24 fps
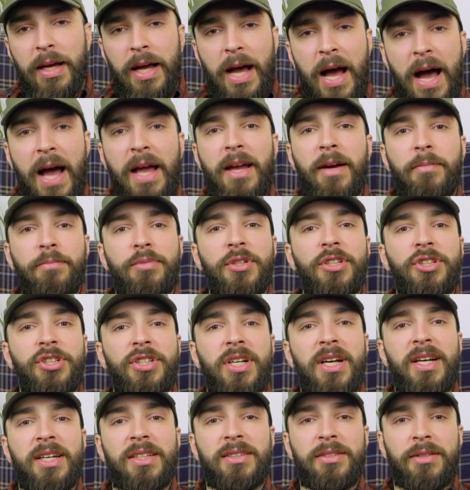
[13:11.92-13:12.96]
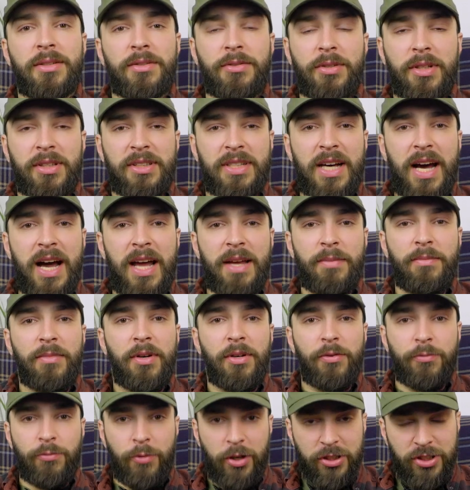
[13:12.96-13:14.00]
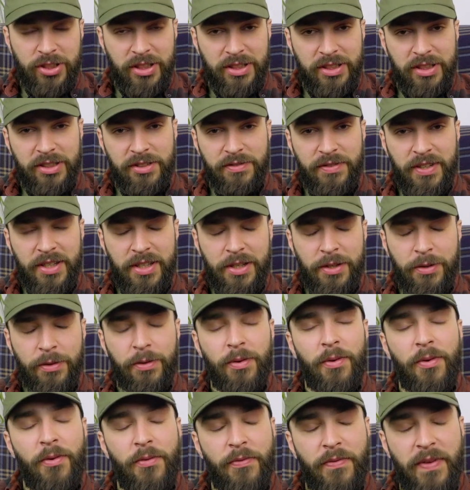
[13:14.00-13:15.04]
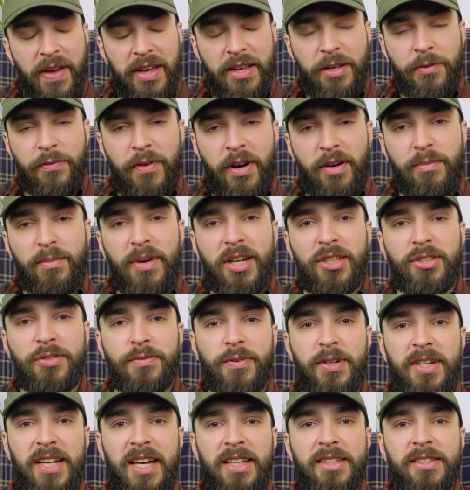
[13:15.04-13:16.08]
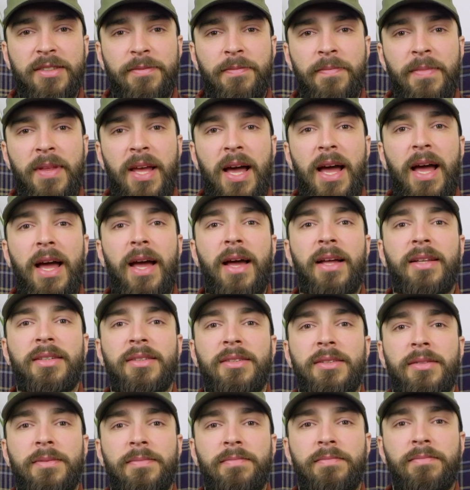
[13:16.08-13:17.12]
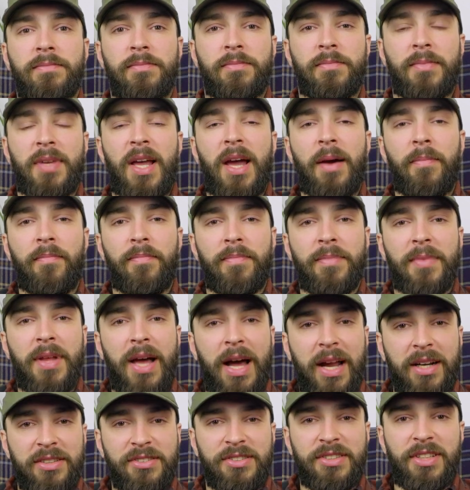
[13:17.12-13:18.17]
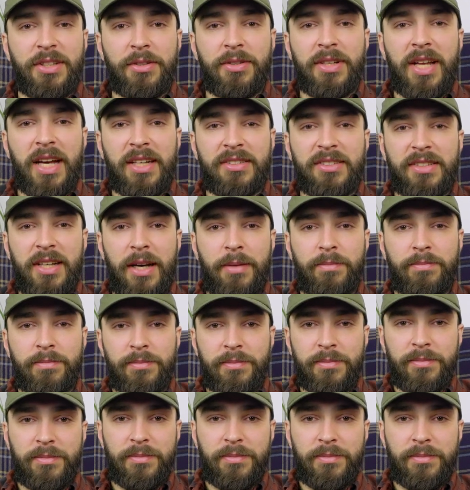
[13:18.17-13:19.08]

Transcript: I appreciate your time watching this video. Thank you very much for that. And yeah, I'll see you next time.